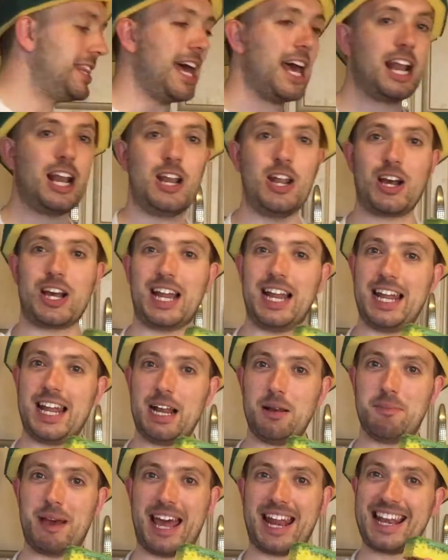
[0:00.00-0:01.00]
That'll look a
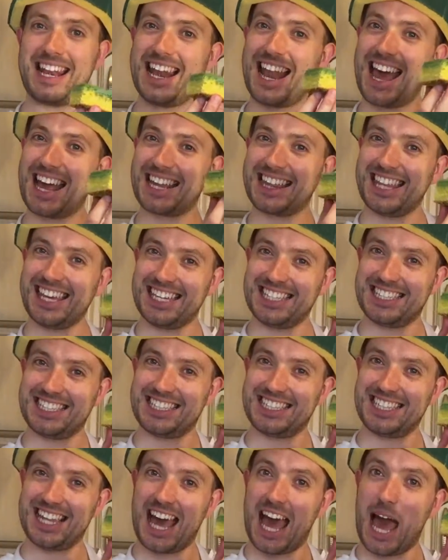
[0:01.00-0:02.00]
little bit like this.
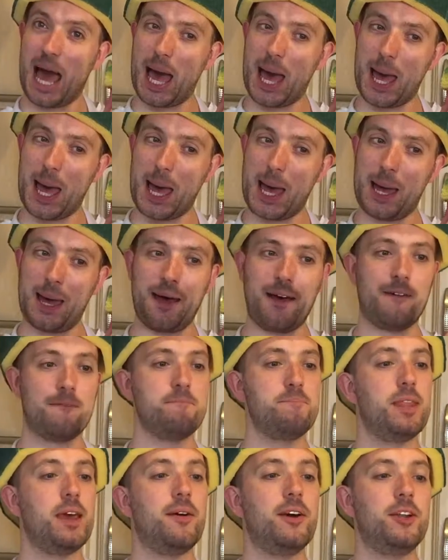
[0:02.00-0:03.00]
Oh,
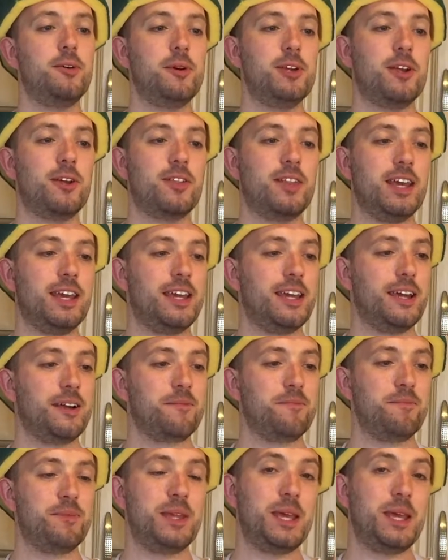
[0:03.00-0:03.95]
now I know what you're thinking.